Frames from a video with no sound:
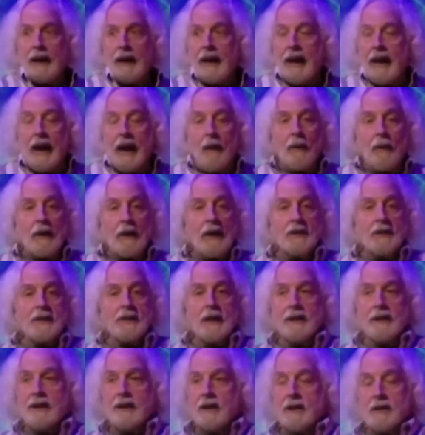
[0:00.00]
And when I
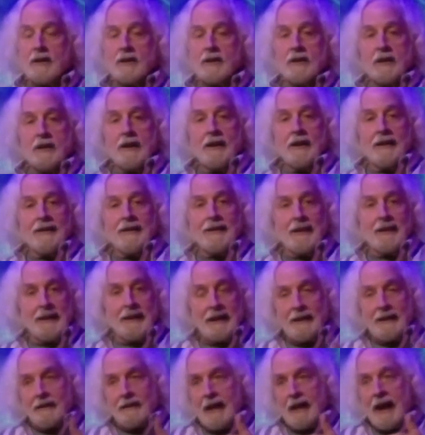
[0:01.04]
said to
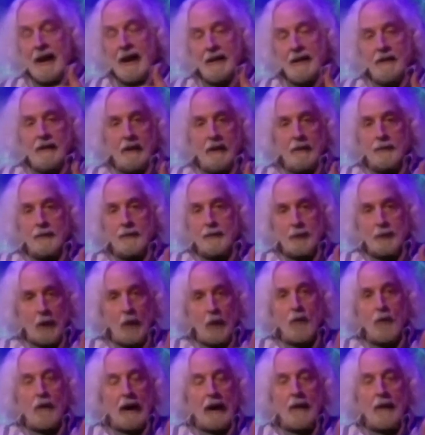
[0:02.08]
the head of the
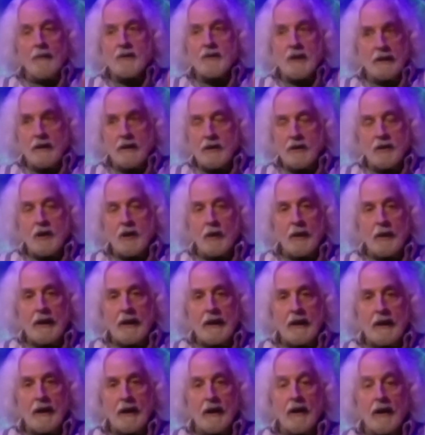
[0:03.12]
program, said there's nobody
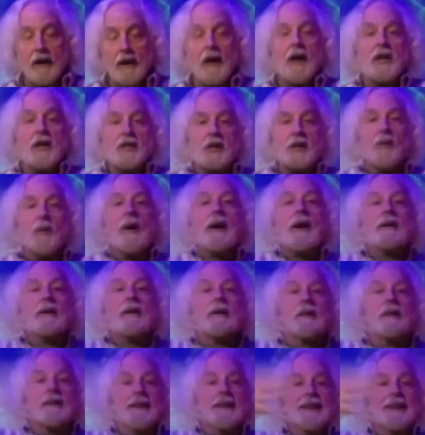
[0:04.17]
here, she went
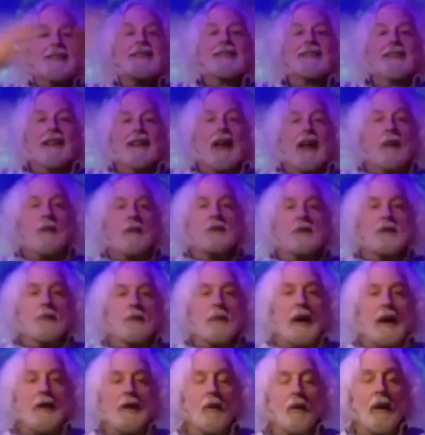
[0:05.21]
into the library and said,
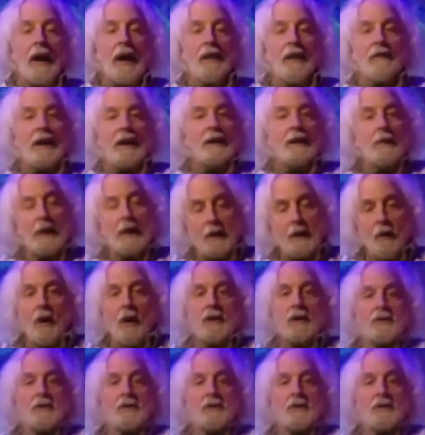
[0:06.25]
by the way, if anybody wants to